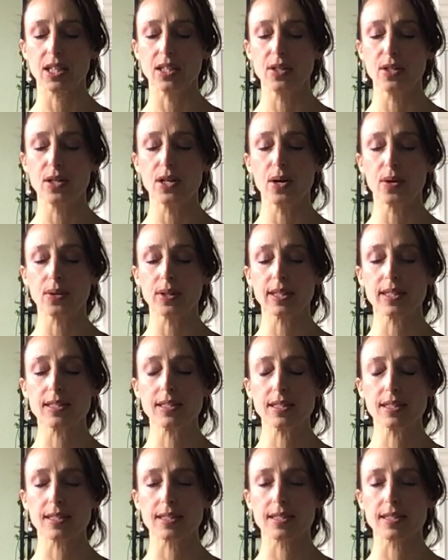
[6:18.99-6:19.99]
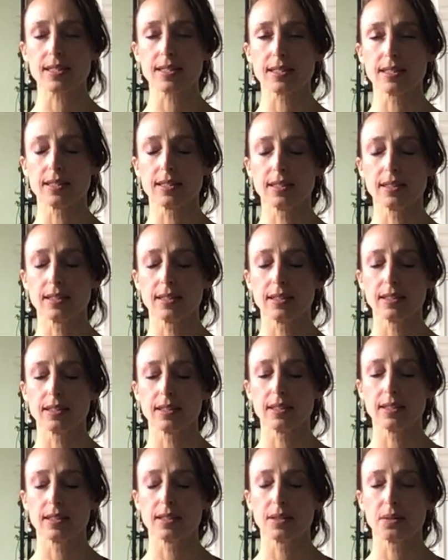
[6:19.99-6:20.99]
Notice
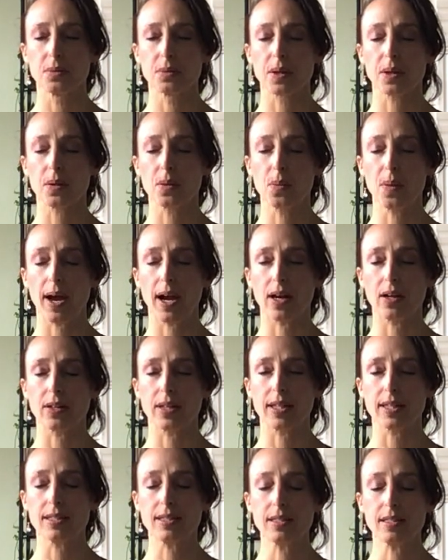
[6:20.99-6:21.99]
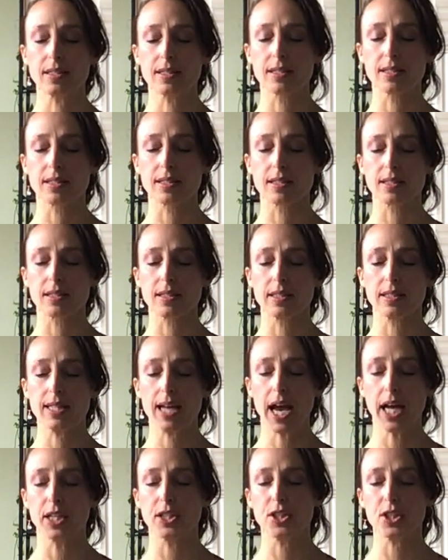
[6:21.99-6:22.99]
with awareness,
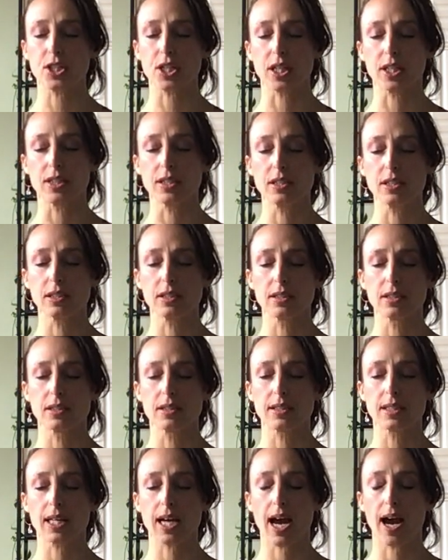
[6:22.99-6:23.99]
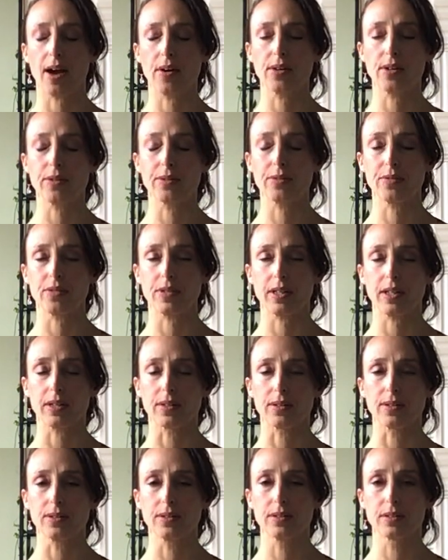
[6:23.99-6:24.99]
attention to how you
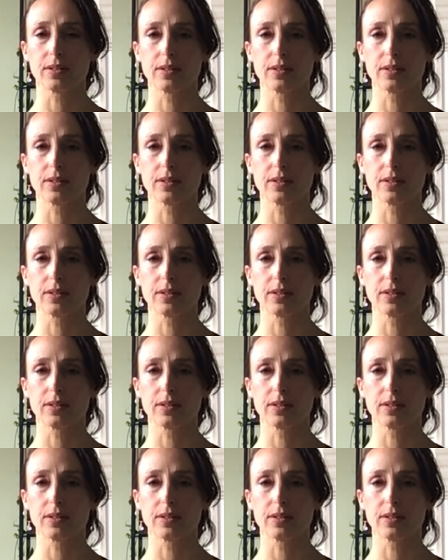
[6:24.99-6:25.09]
feel.